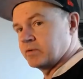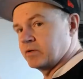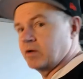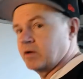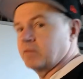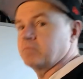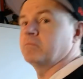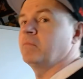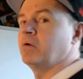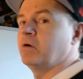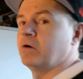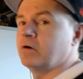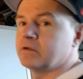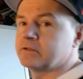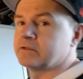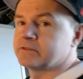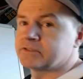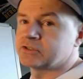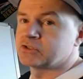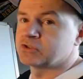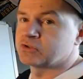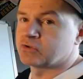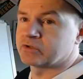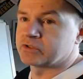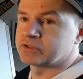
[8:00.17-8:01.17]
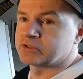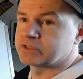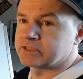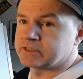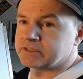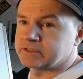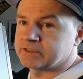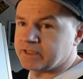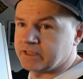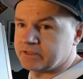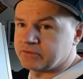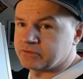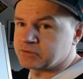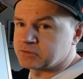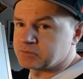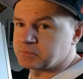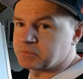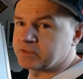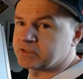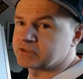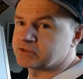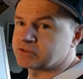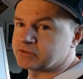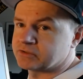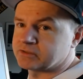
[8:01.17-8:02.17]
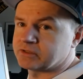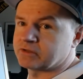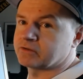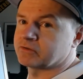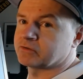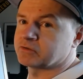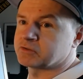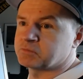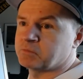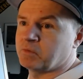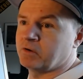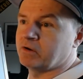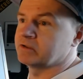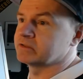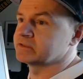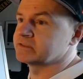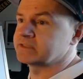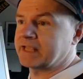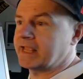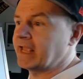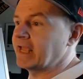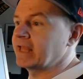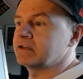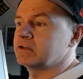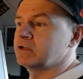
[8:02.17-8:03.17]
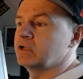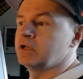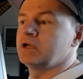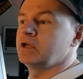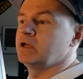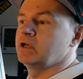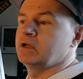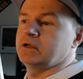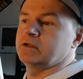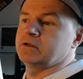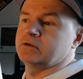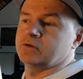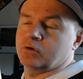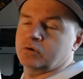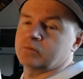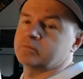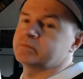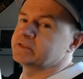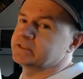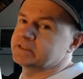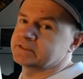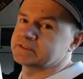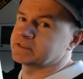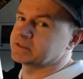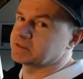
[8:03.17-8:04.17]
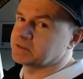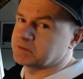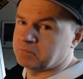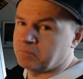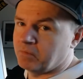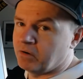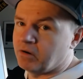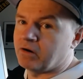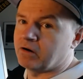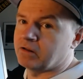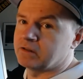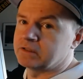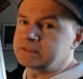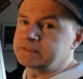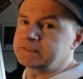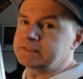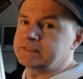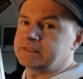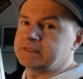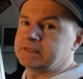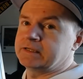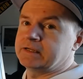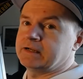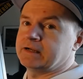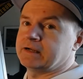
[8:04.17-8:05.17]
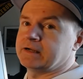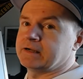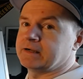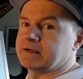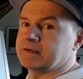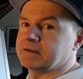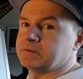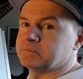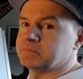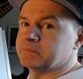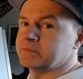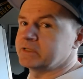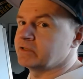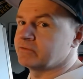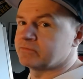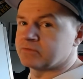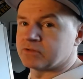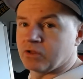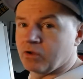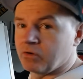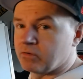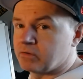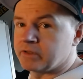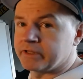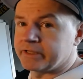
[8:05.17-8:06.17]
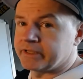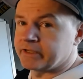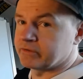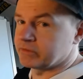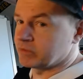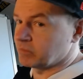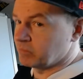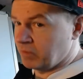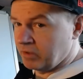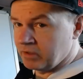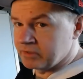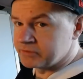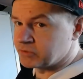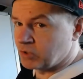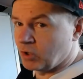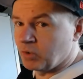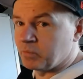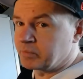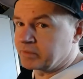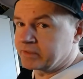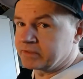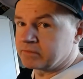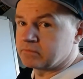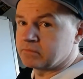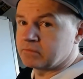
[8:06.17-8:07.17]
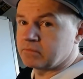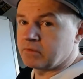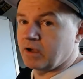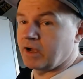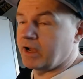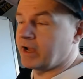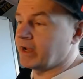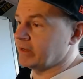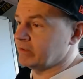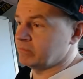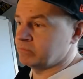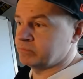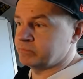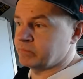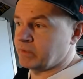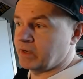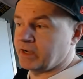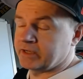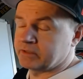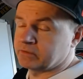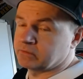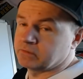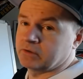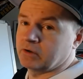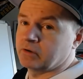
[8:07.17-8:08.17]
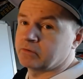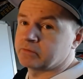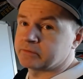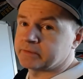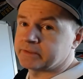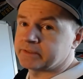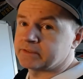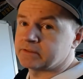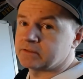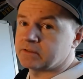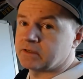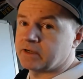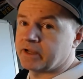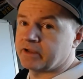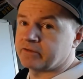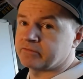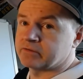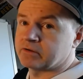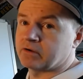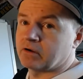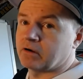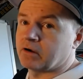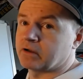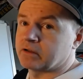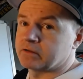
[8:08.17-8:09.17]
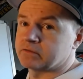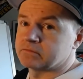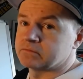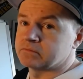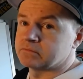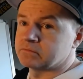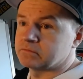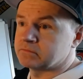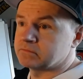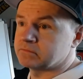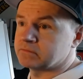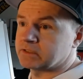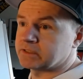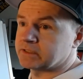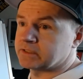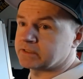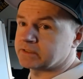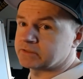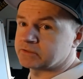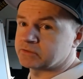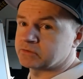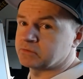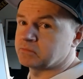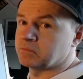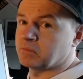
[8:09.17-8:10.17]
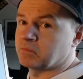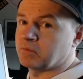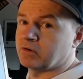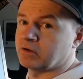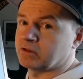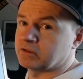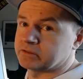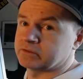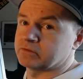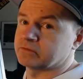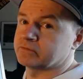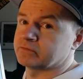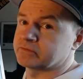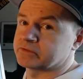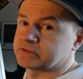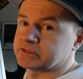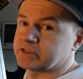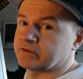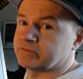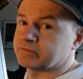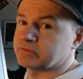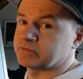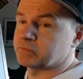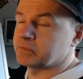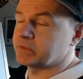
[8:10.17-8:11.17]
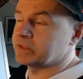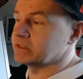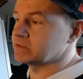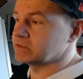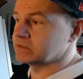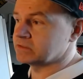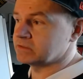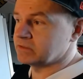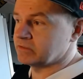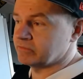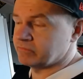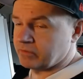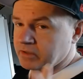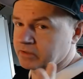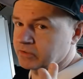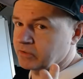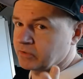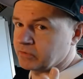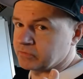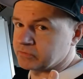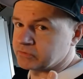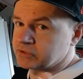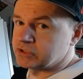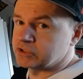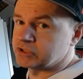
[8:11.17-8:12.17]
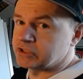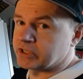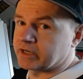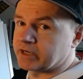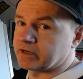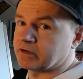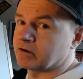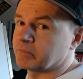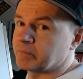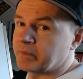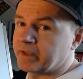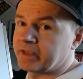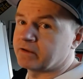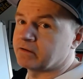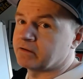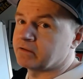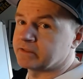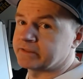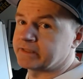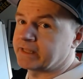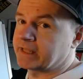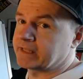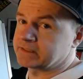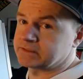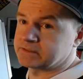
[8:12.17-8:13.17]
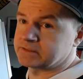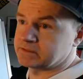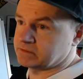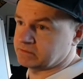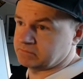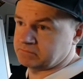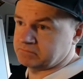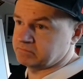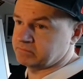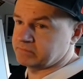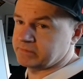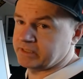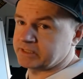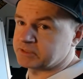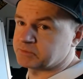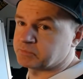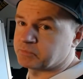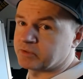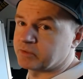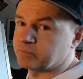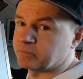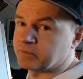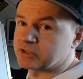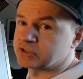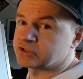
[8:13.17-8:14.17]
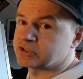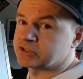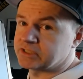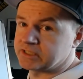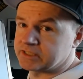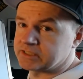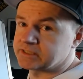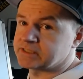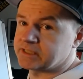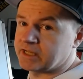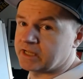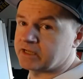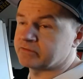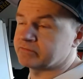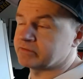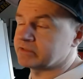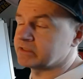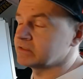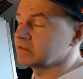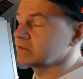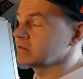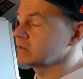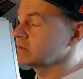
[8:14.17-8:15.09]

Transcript: up malls in Georgia, and then there's pictures out of those malls, and nobody's at the mall. Um, even locally here, the mall's open. I, I don't go to it. I haven't gone... Uh, to a mall in over seven weeks. Yvonne goes to check our mail, and that's that's pretty much the extent of it.